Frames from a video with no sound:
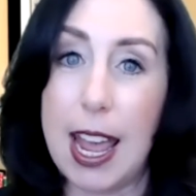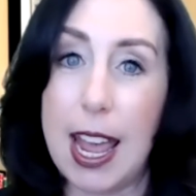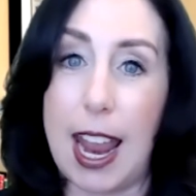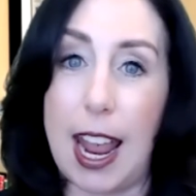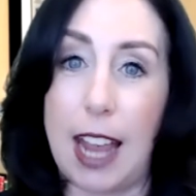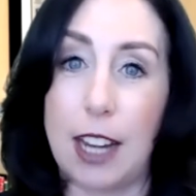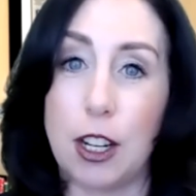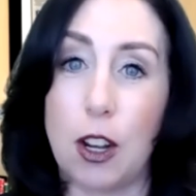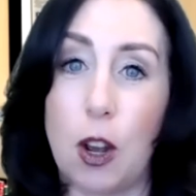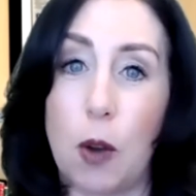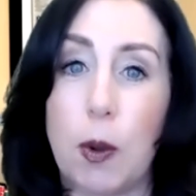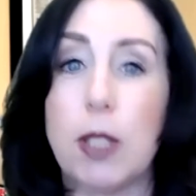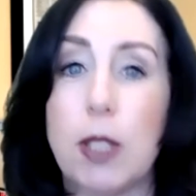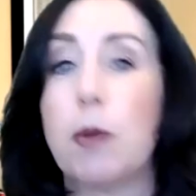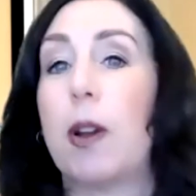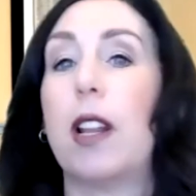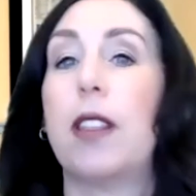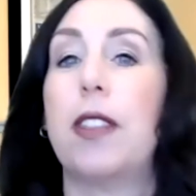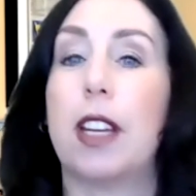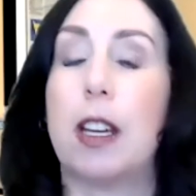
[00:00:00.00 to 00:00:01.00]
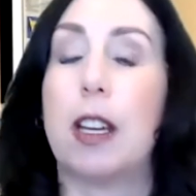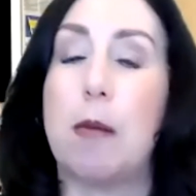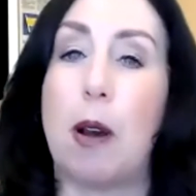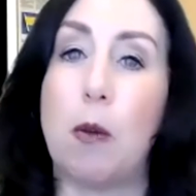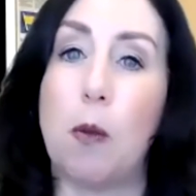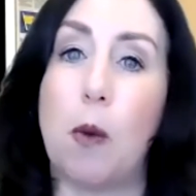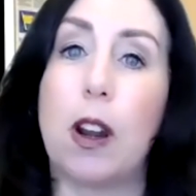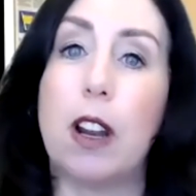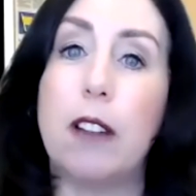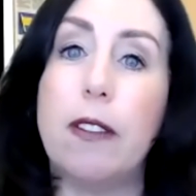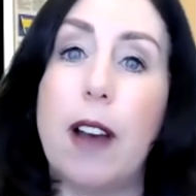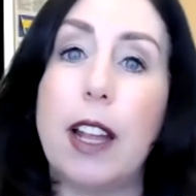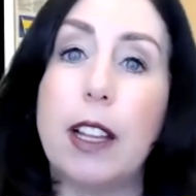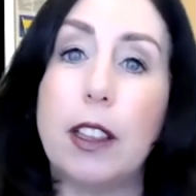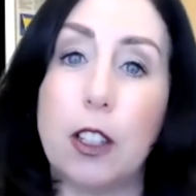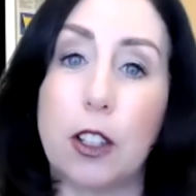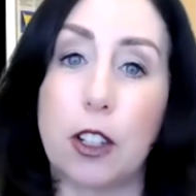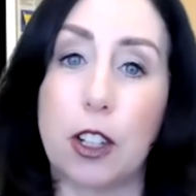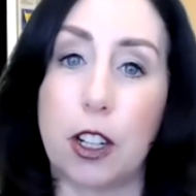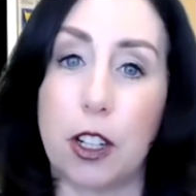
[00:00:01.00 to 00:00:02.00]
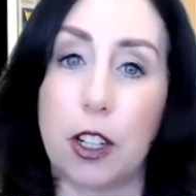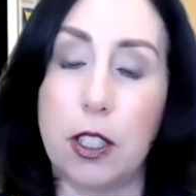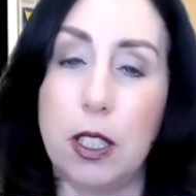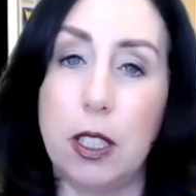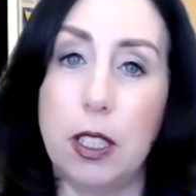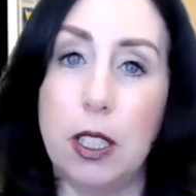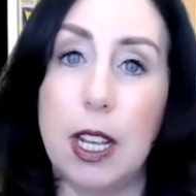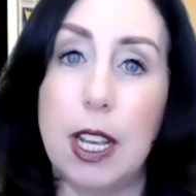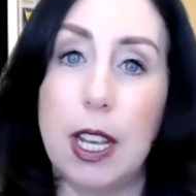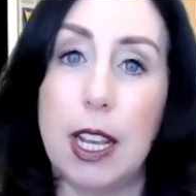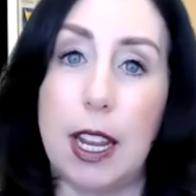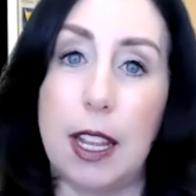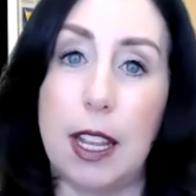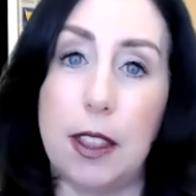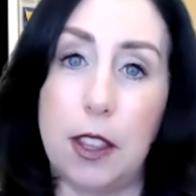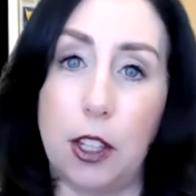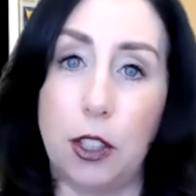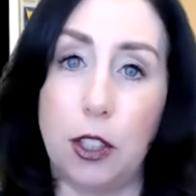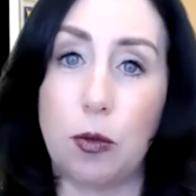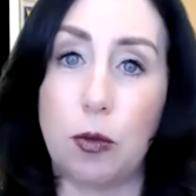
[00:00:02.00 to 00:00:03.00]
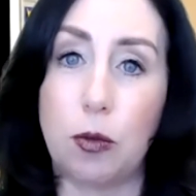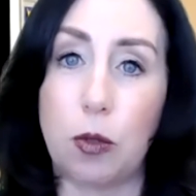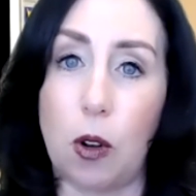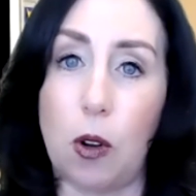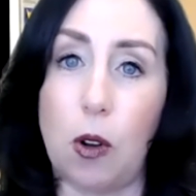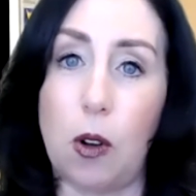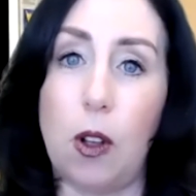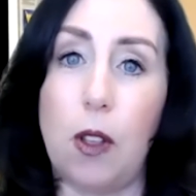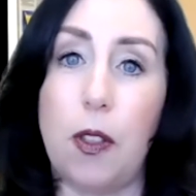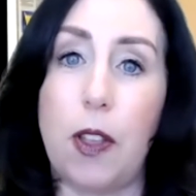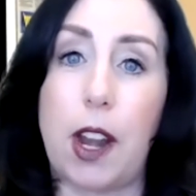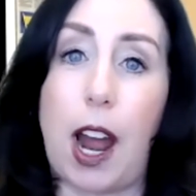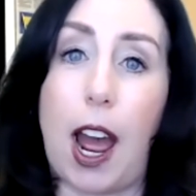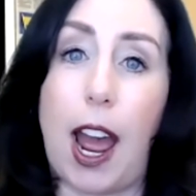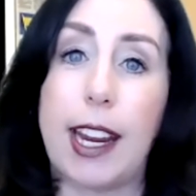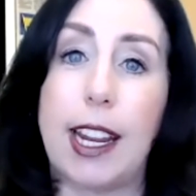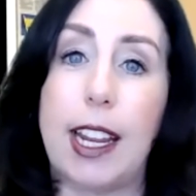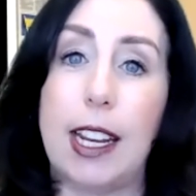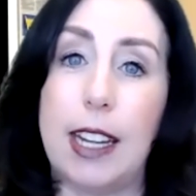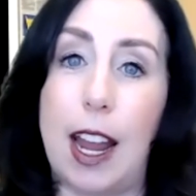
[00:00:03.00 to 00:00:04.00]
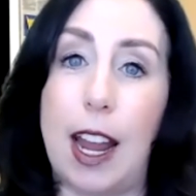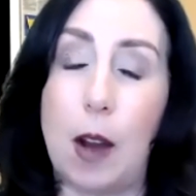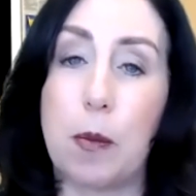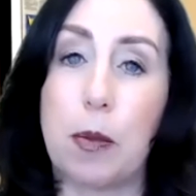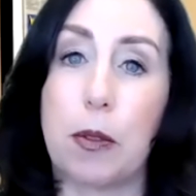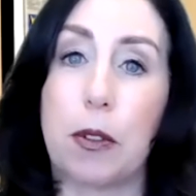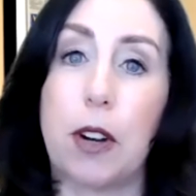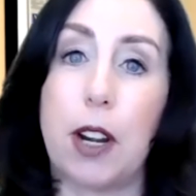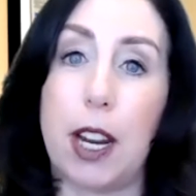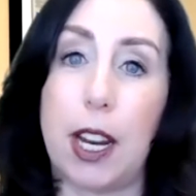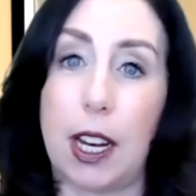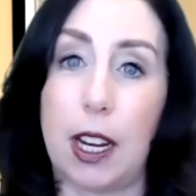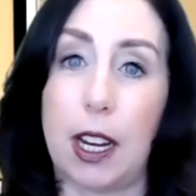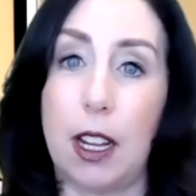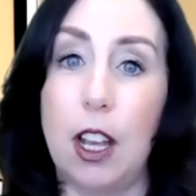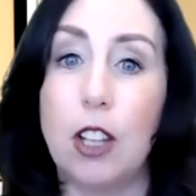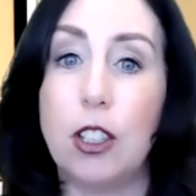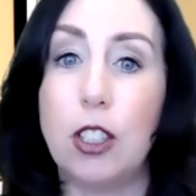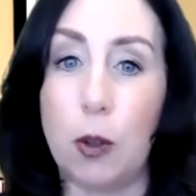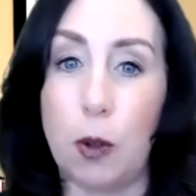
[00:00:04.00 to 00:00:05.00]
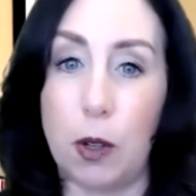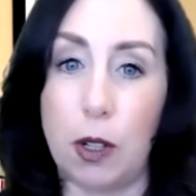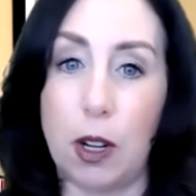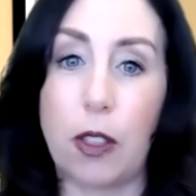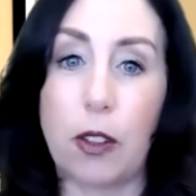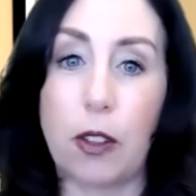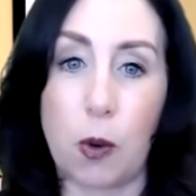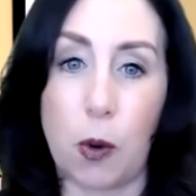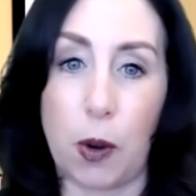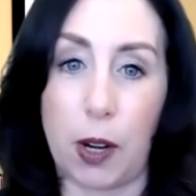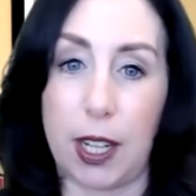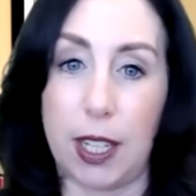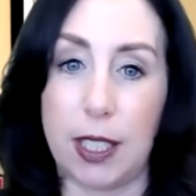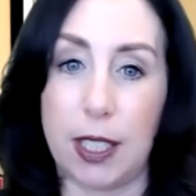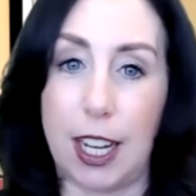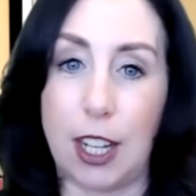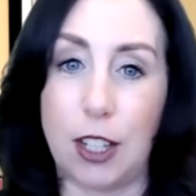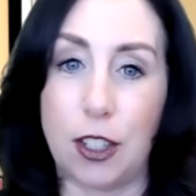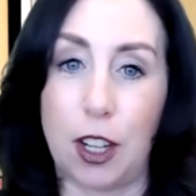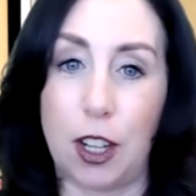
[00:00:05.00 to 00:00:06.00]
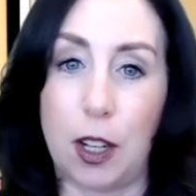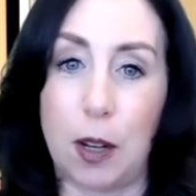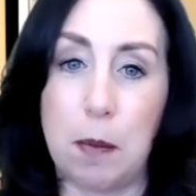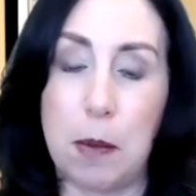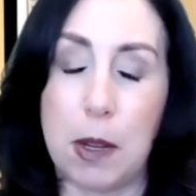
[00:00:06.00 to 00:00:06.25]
And you always want to think about what have I learned in this role that I can now bring to another organization?